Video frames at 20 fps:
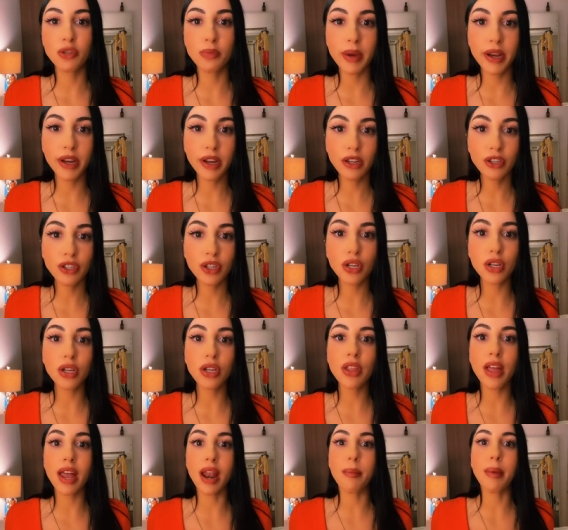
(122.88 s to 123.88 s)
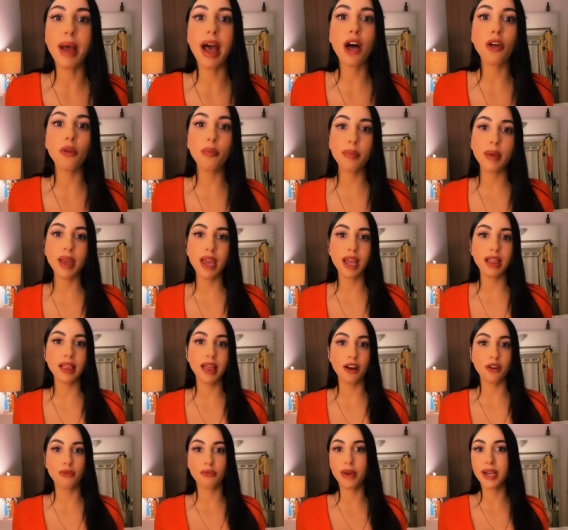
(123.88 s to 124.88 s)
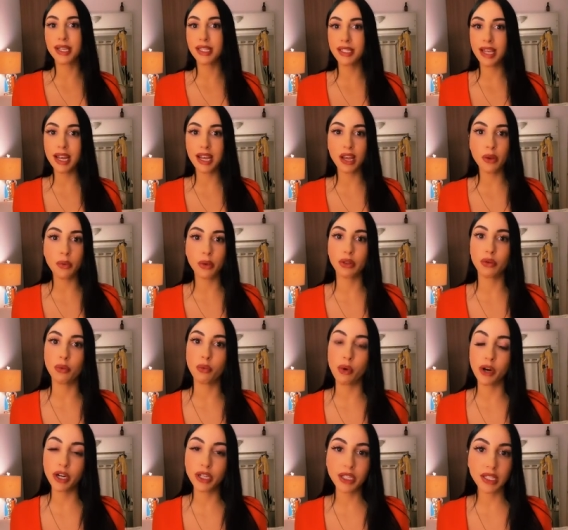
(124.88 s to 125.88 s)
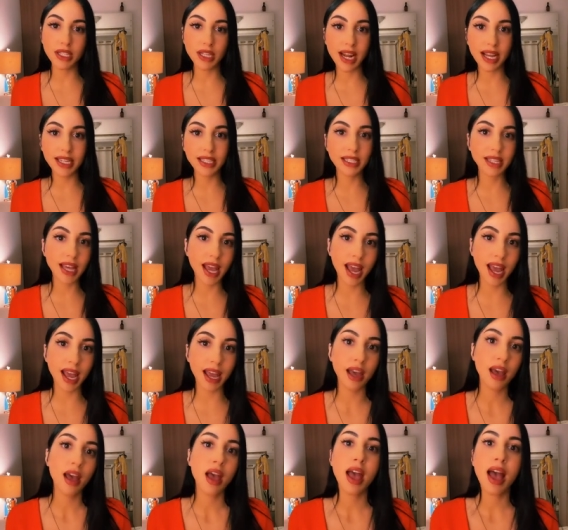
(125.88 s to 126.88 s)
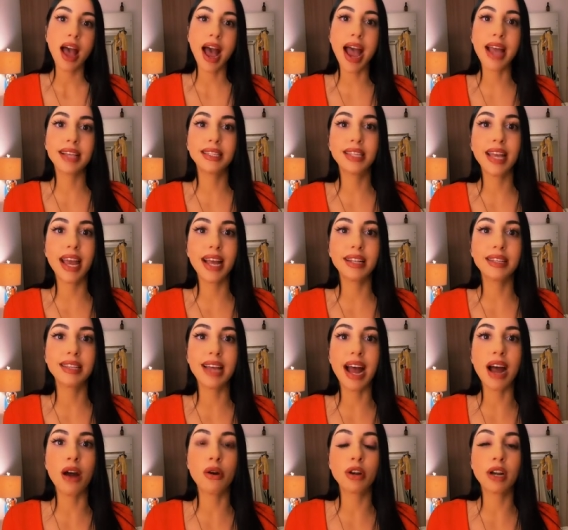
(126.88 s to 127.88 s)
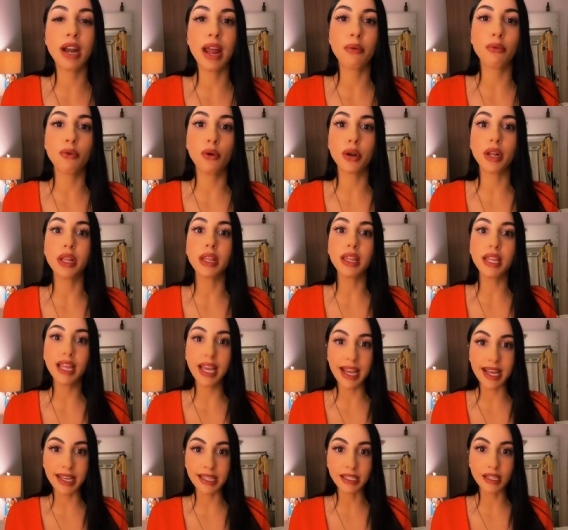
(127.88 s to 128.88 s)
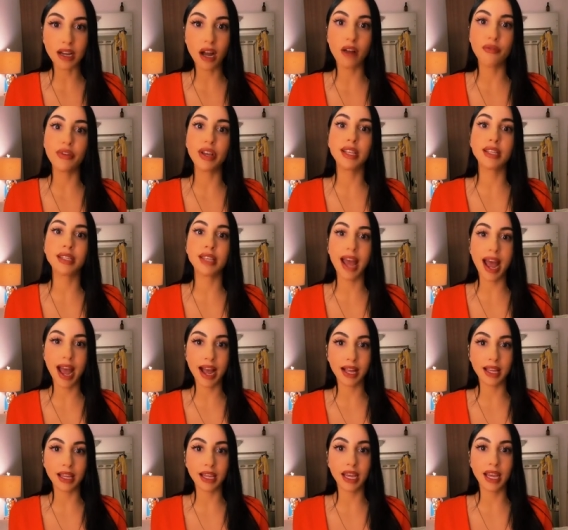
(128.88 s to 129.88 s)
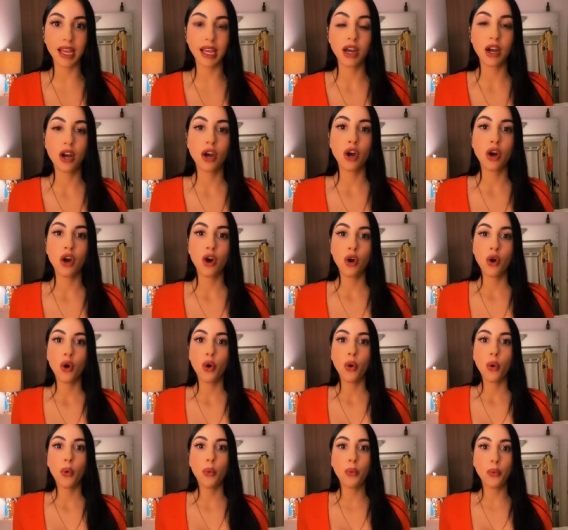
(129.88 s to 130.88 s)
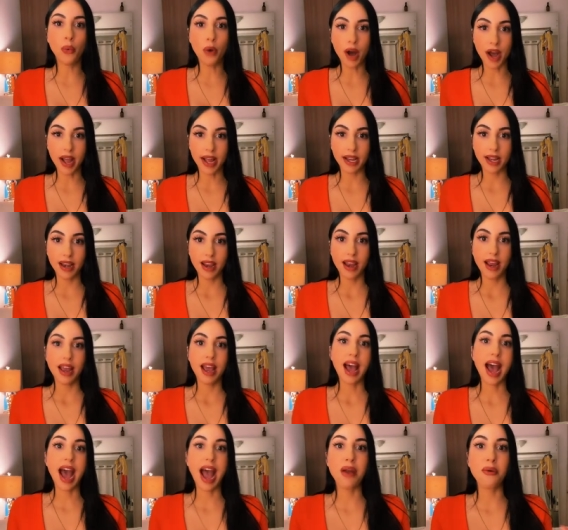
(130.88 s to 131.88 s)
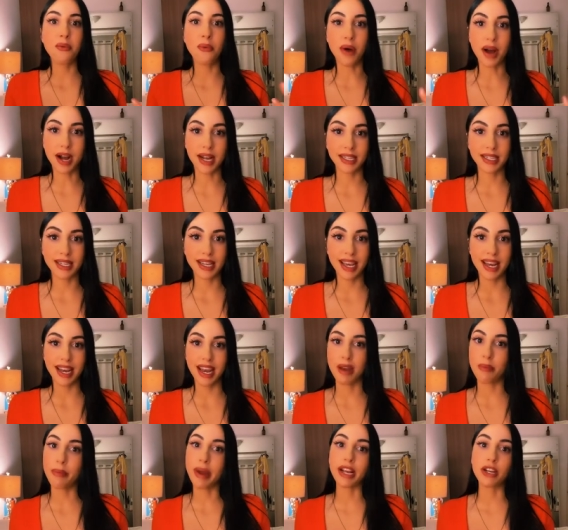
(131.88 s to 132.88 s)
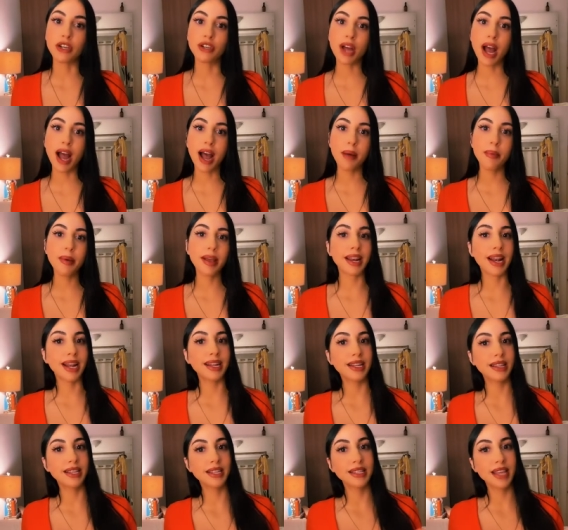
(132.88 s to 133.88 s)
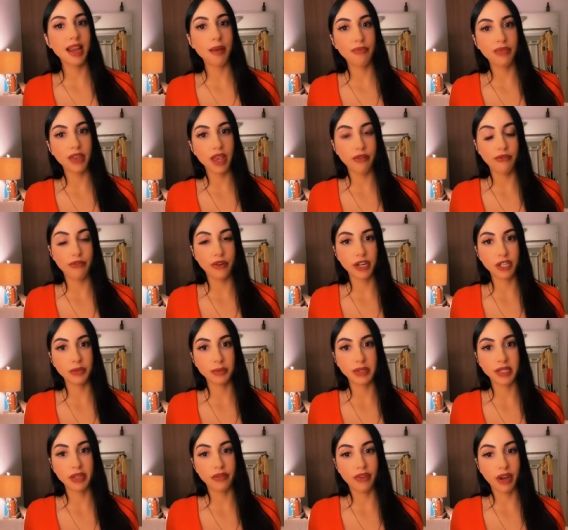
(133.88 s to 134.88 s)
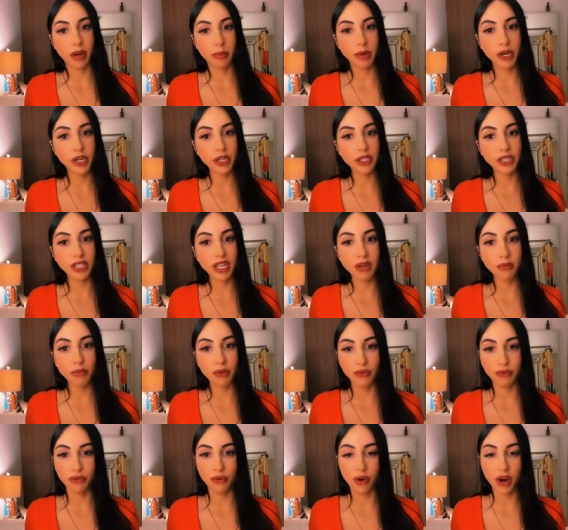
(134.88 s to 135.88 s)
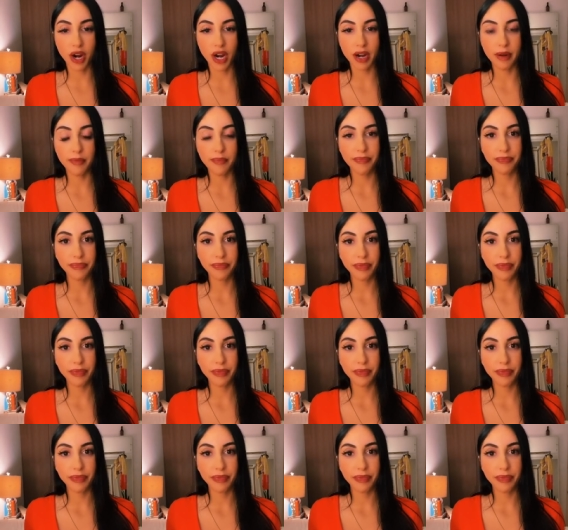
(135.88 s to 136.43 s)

spiritual, that I'm helping, that are resonating with the words that I say. I sat down and I wrote a list of exactly what I wanted in my job. And I did the same thing for a specific person before.